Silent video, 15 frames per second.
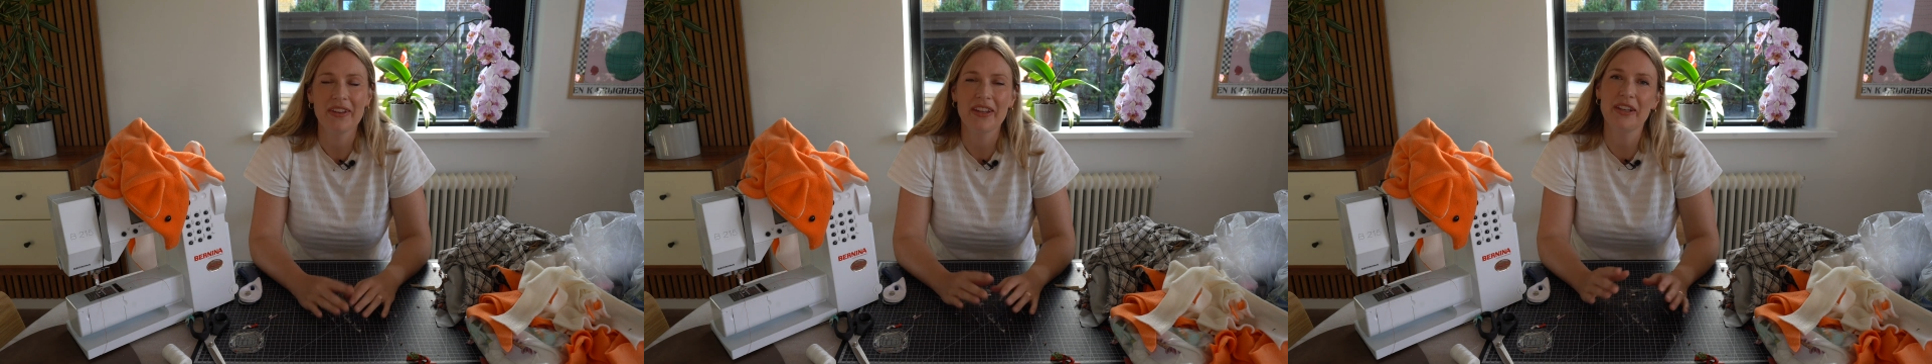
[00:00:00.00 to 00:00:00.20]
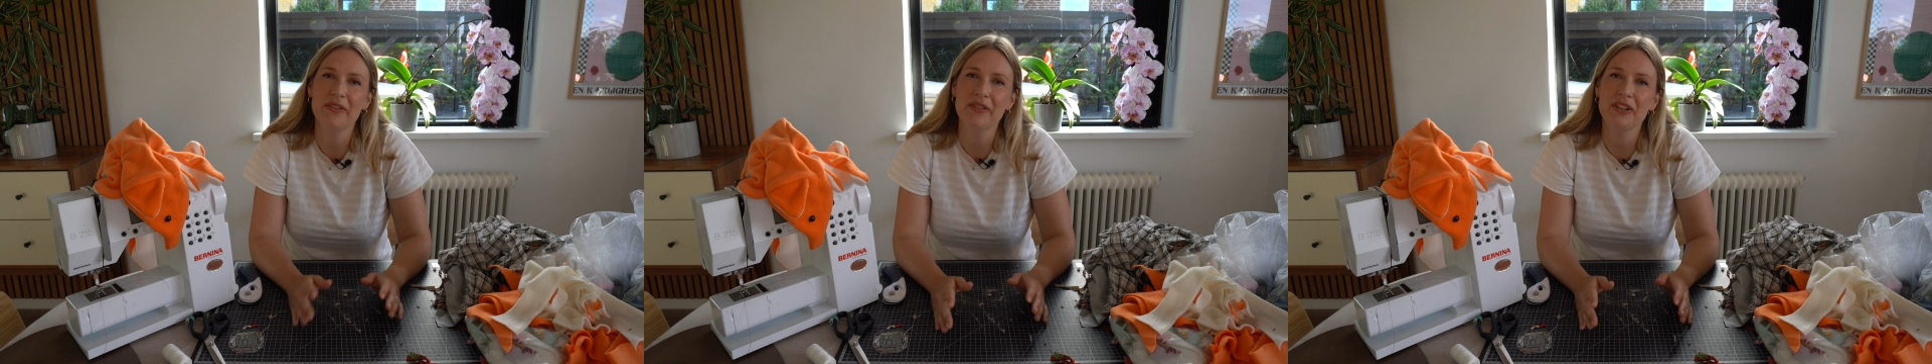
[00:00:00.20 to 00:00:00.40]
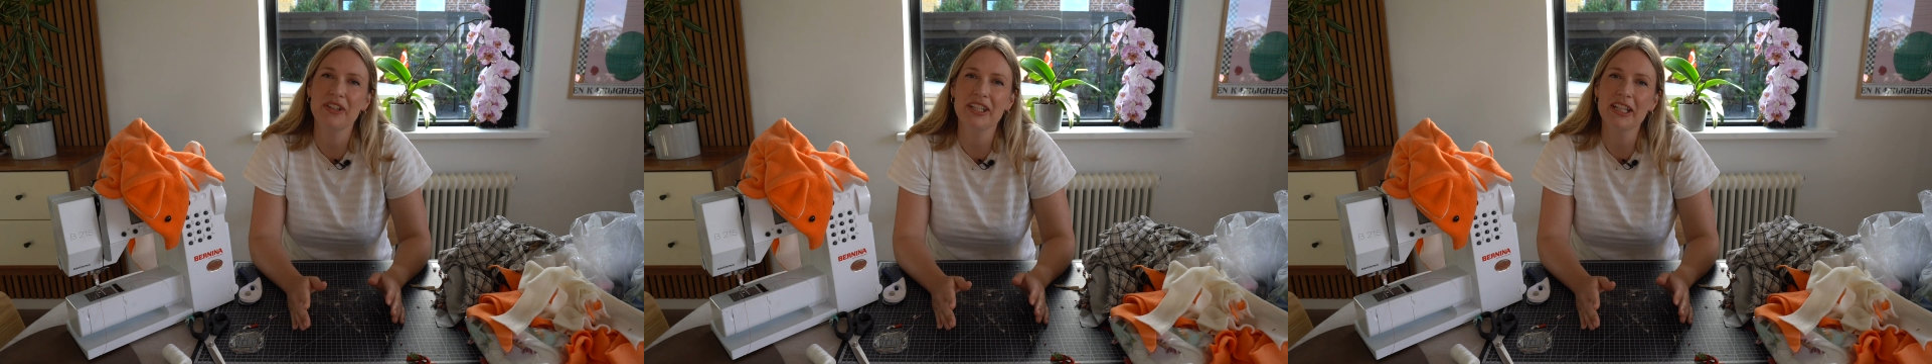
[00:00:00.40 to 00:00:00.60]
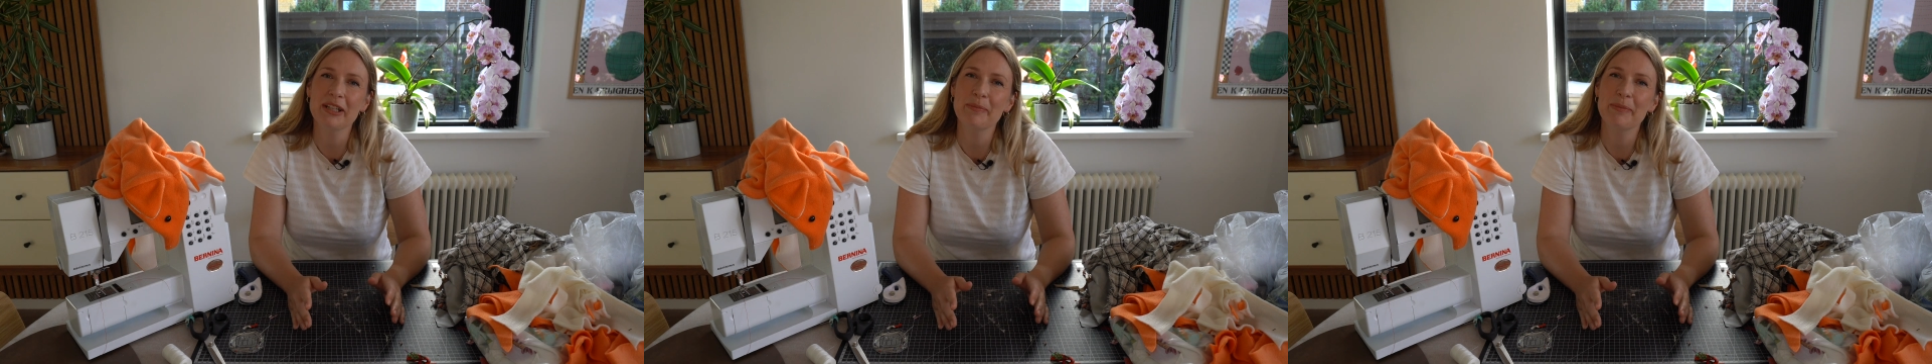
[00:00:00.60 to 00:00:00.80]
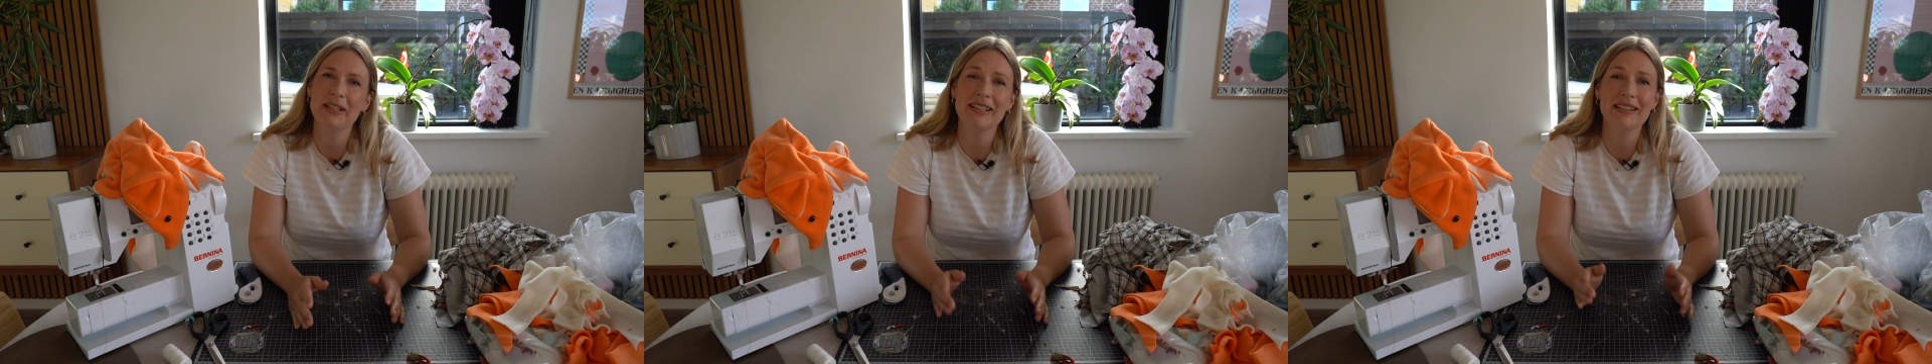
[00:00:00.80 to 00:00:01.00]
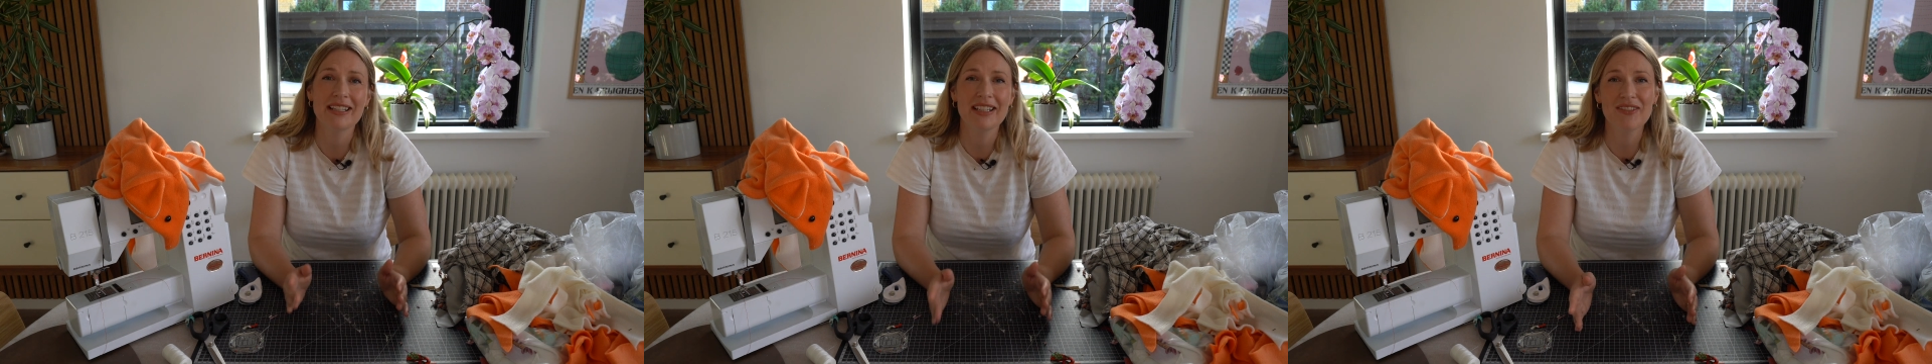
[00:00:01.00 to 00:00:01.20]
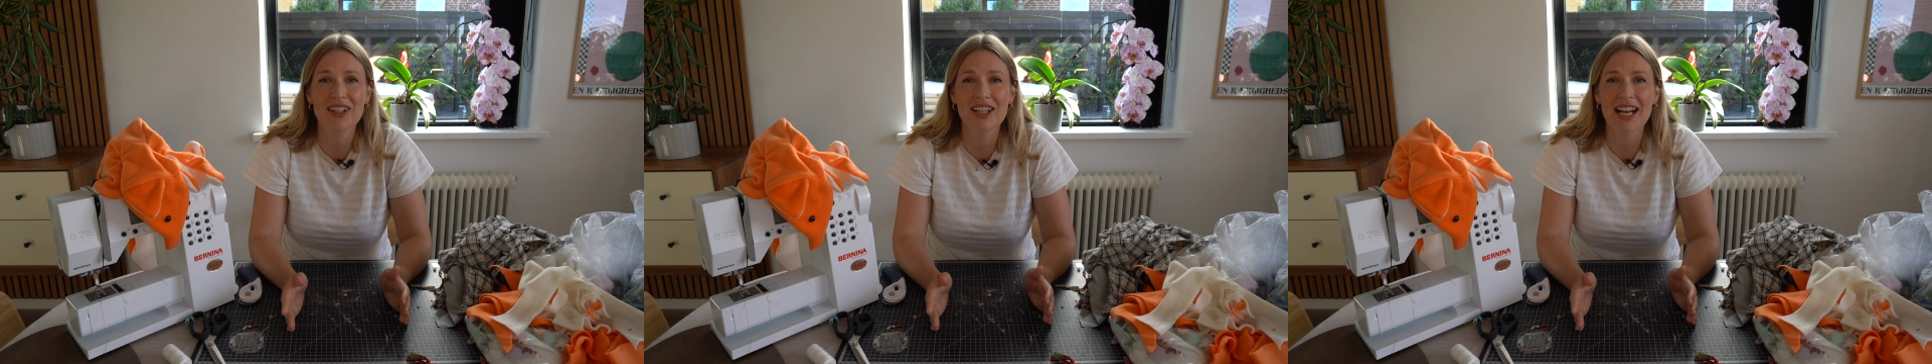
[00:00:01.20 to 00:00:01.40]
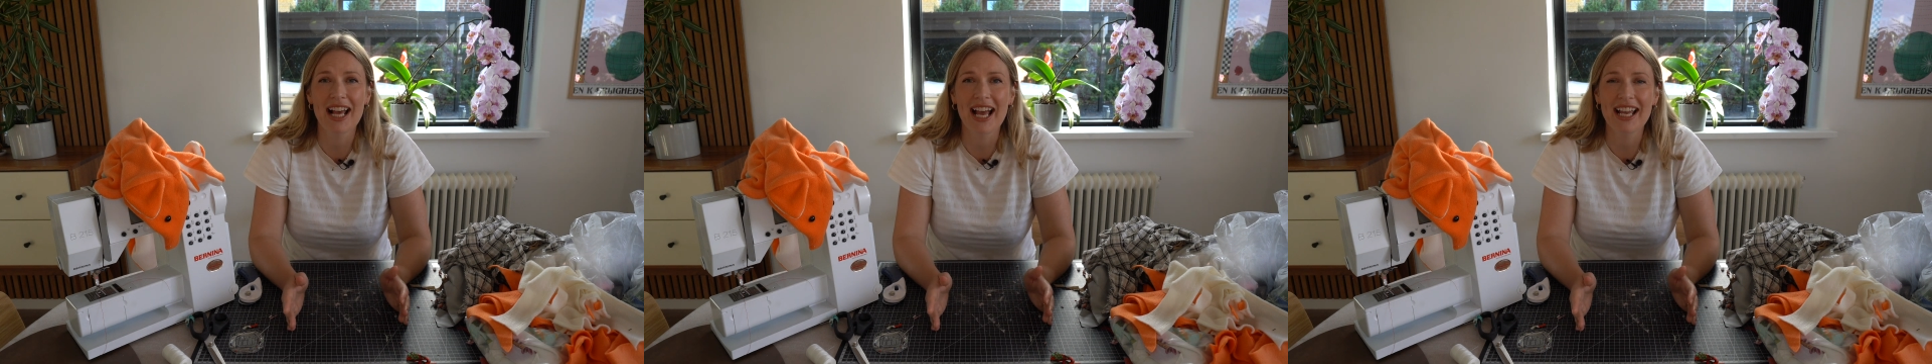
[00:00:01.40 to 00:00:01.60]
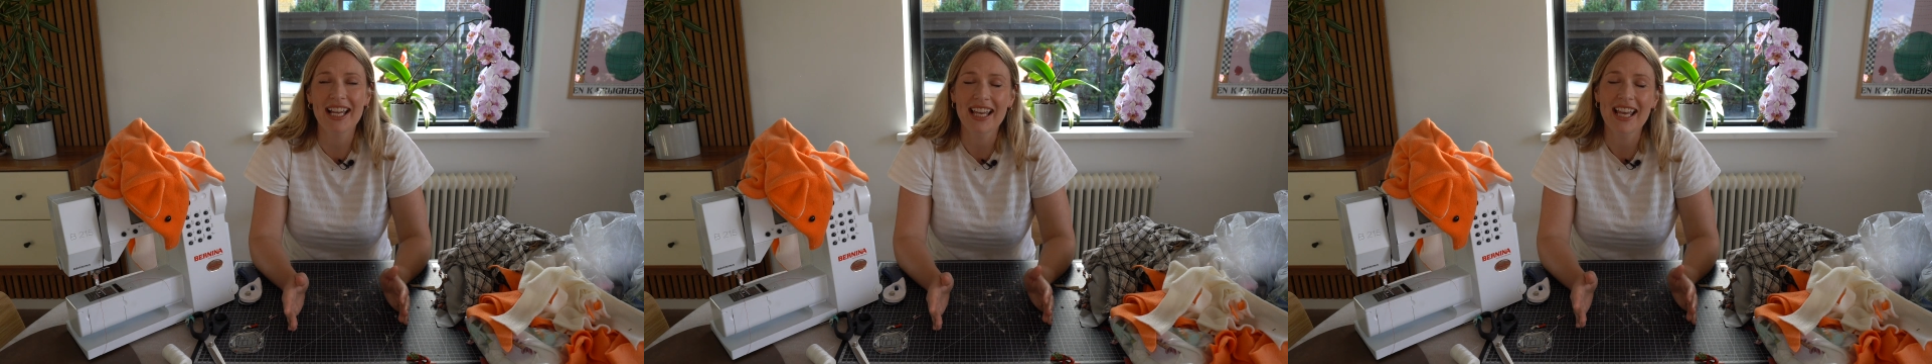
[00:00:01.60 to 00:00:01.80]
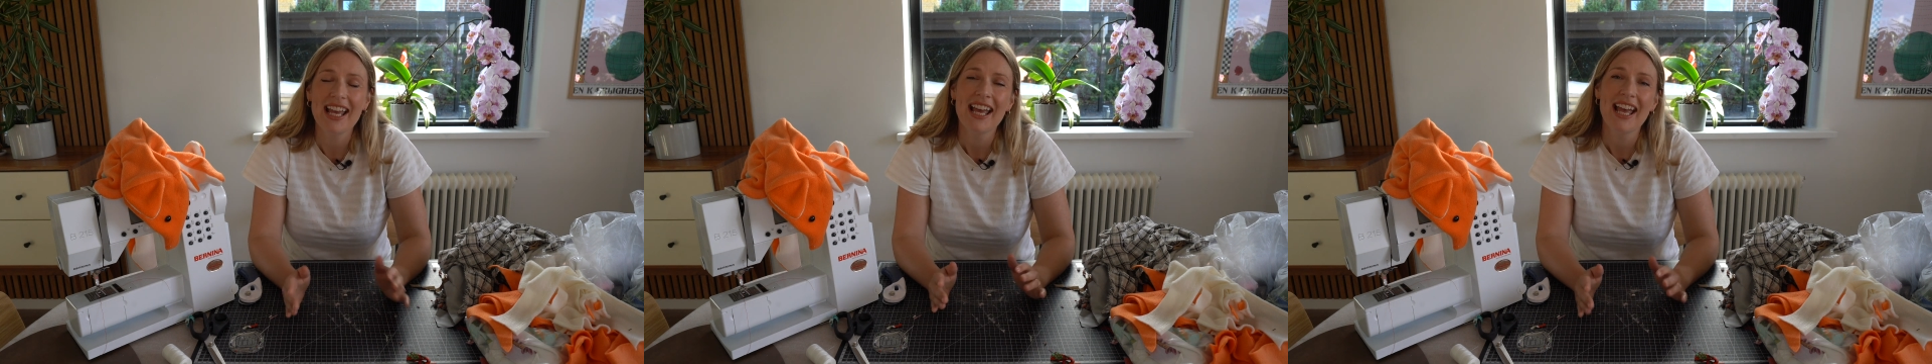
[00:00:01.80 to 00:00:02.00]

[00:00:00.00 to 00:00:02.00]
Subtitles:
If you did, please give it a like,